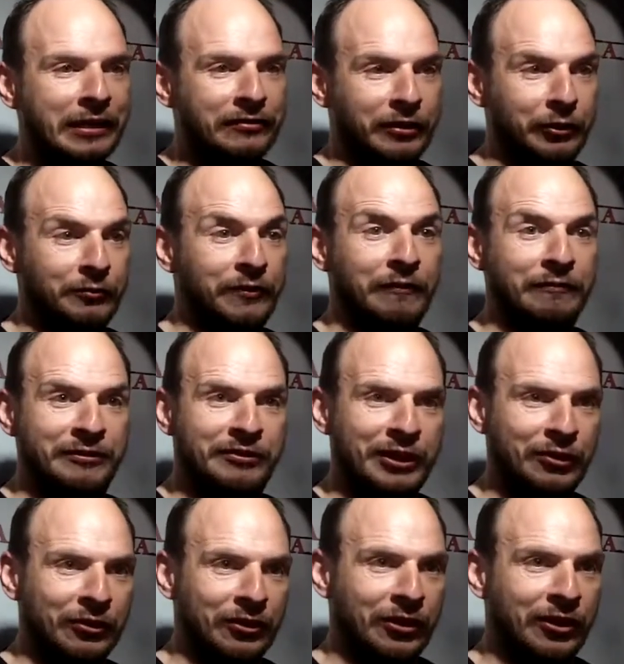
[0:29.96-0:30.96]
So you've
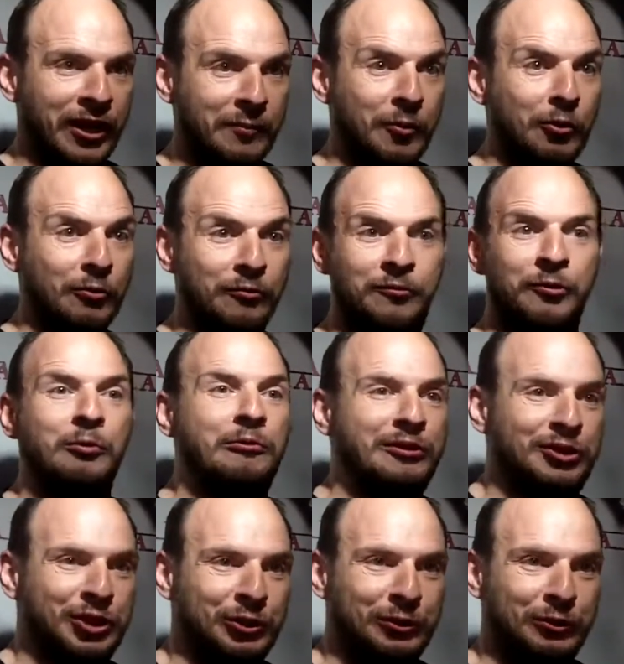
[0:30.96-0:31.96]
obviously got the kind of moral
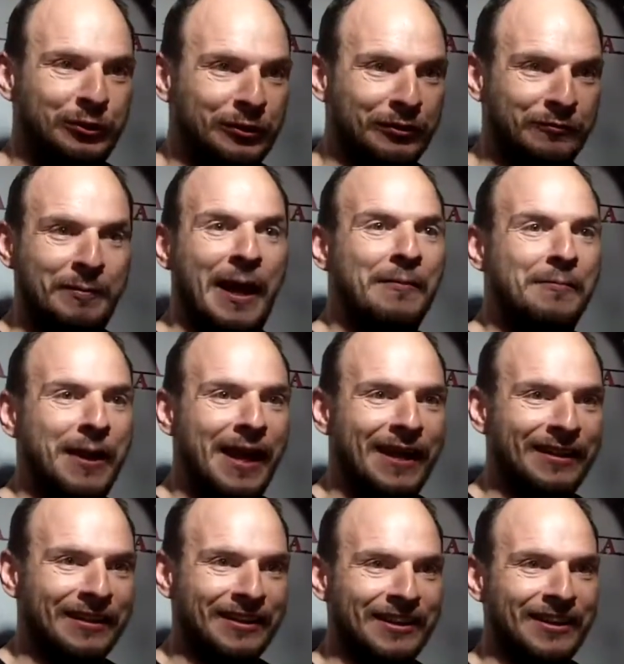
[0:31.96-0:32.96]
fortitude of
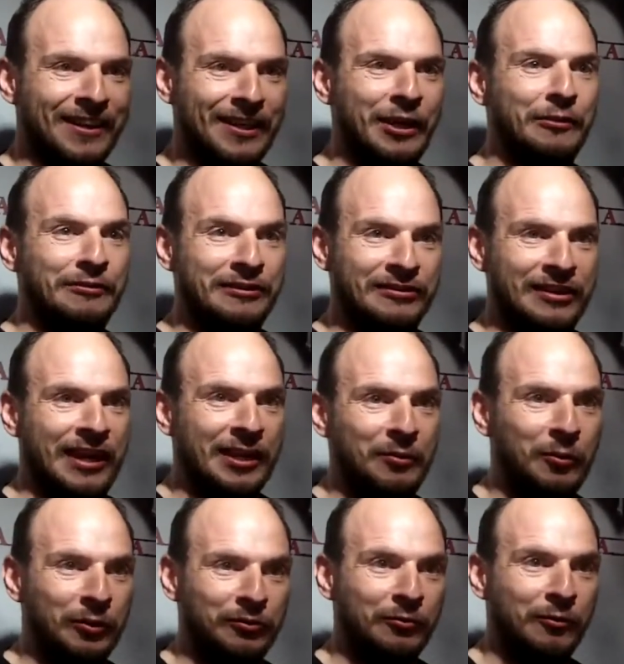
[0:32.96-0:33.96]
Batman, and he knows
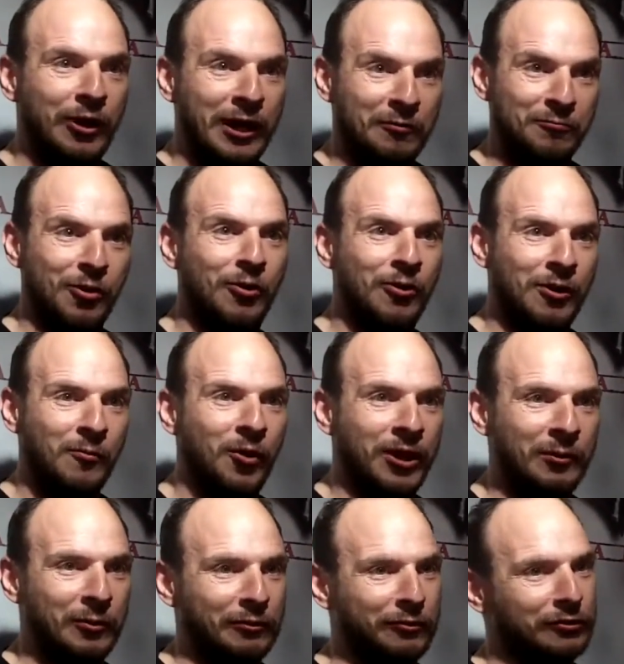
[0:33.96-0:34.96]
exactly what's right and wrong and
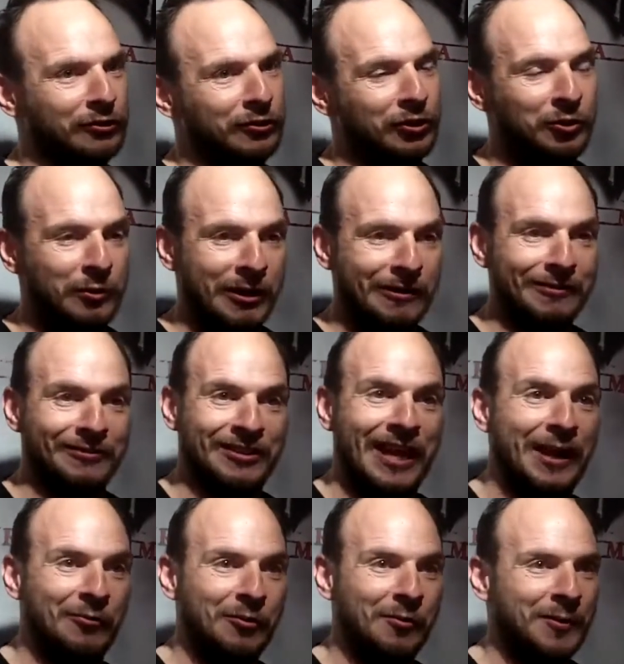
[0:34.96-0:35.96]
what he wants to do, whereas
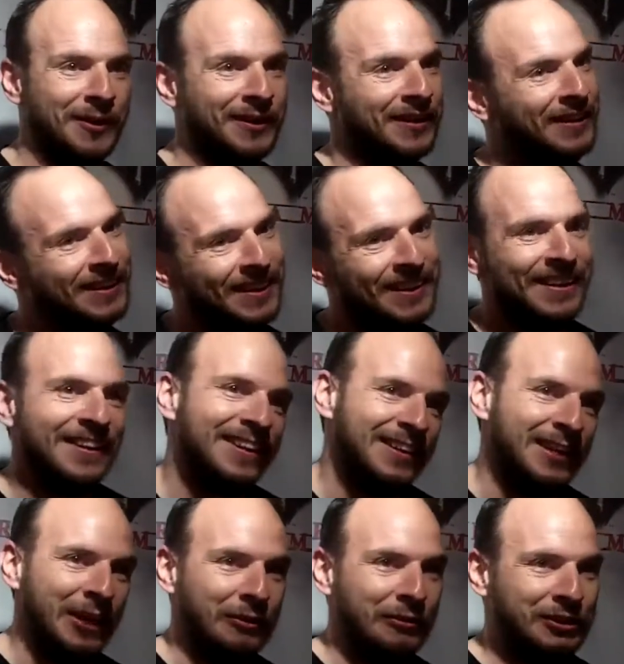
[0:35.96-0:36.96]
Catwoman,
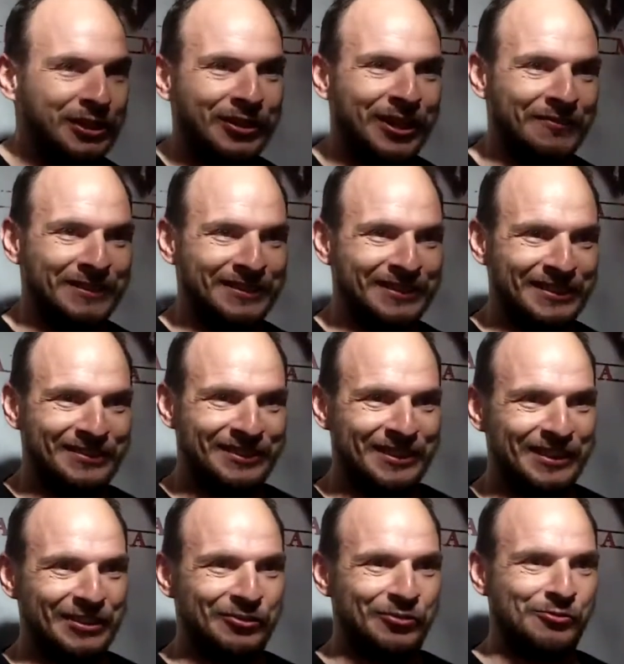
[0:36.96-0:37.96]
you know, she kind of
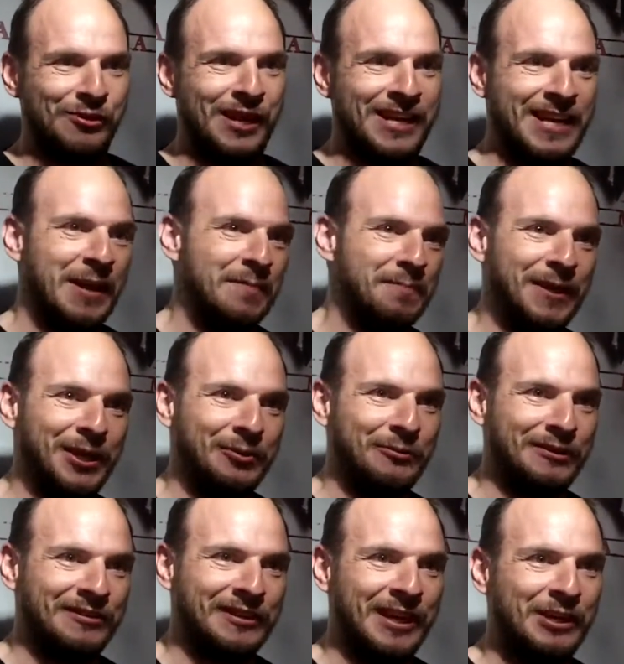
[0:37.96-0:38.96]
exists in this grey,
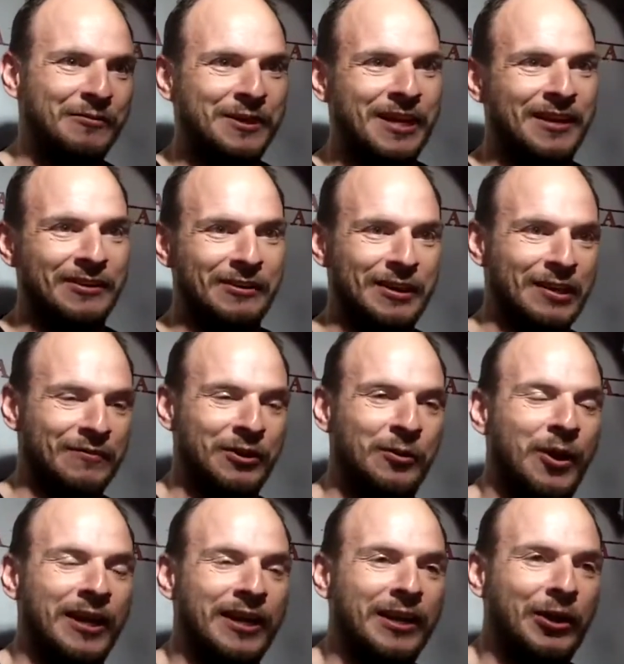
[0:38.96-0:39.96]
ambiguous area. You never
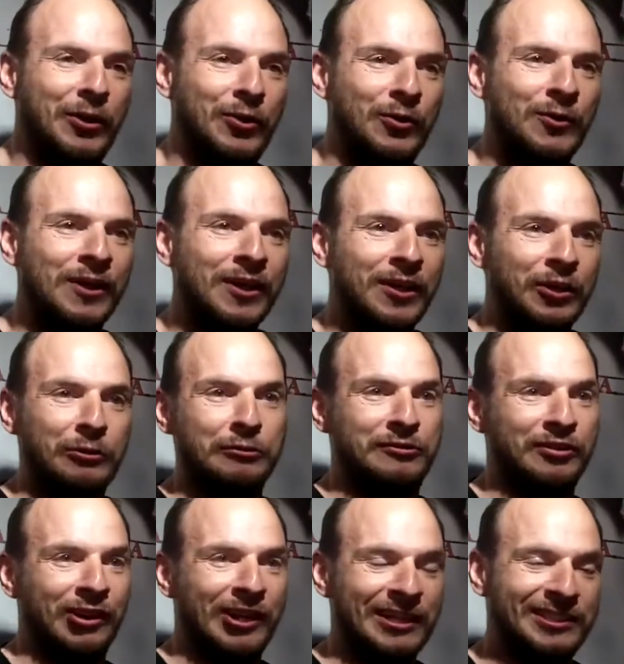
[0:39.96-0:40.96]
quite know
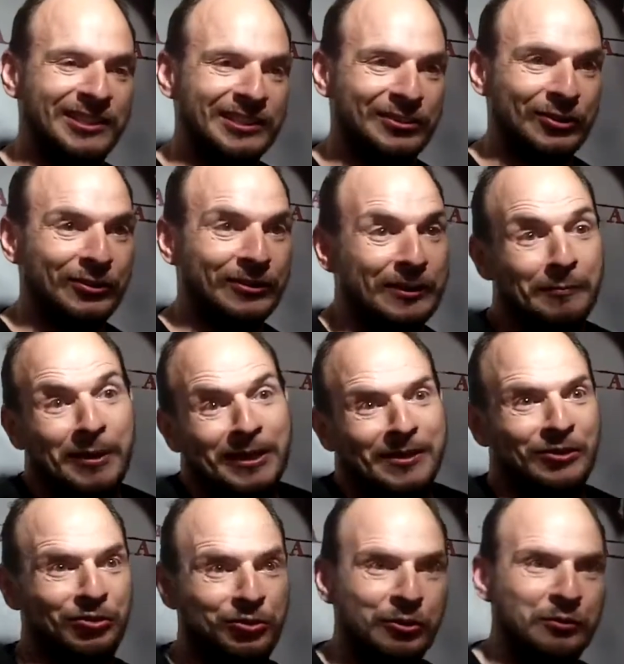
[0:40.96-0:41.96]
whose side she's on. I
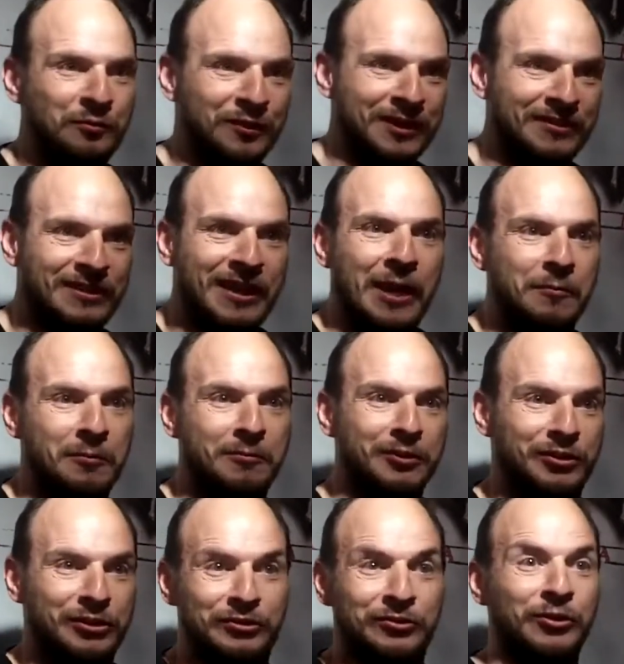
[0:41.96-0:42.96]
mean, the truth is
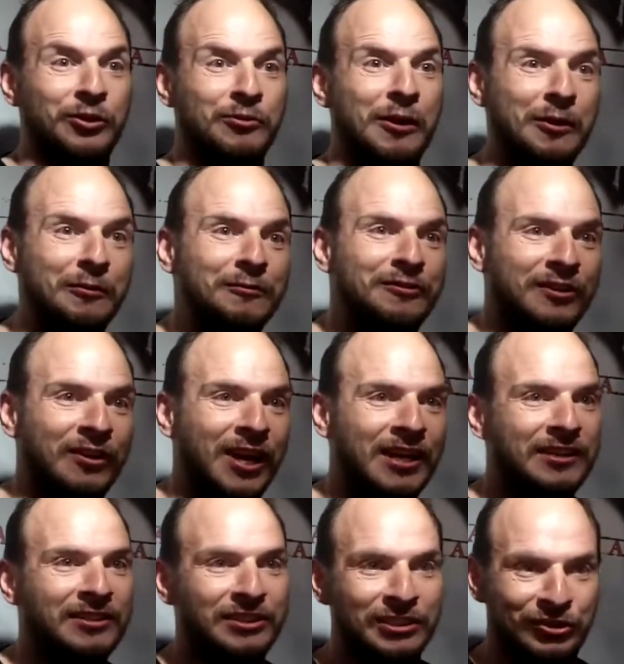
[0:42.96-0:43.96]
Catwoman's just on her own
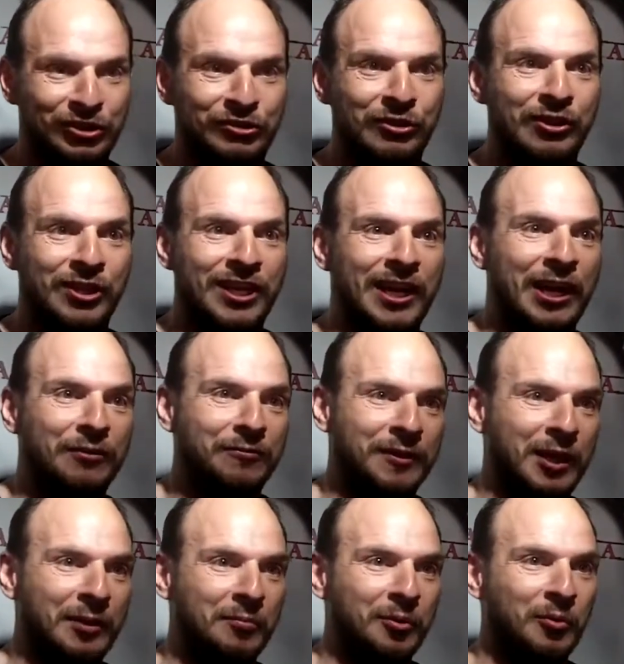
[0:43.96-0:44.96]
side. She's just looking out
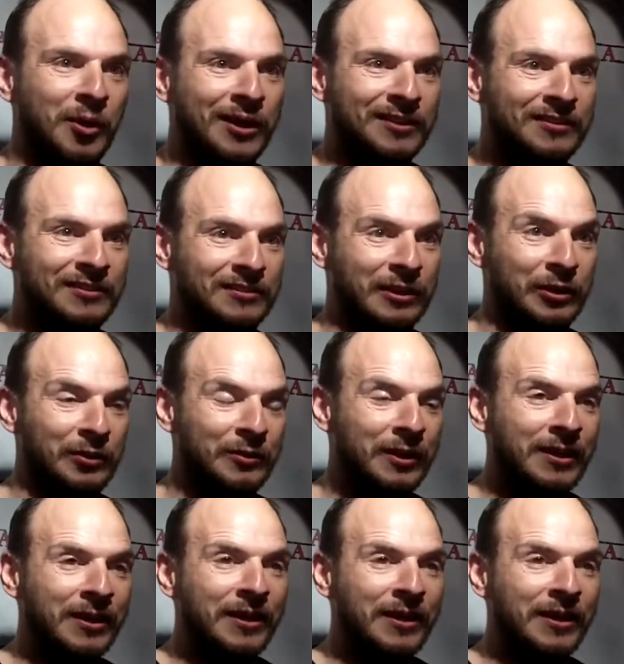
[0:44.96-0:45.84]
for number one. So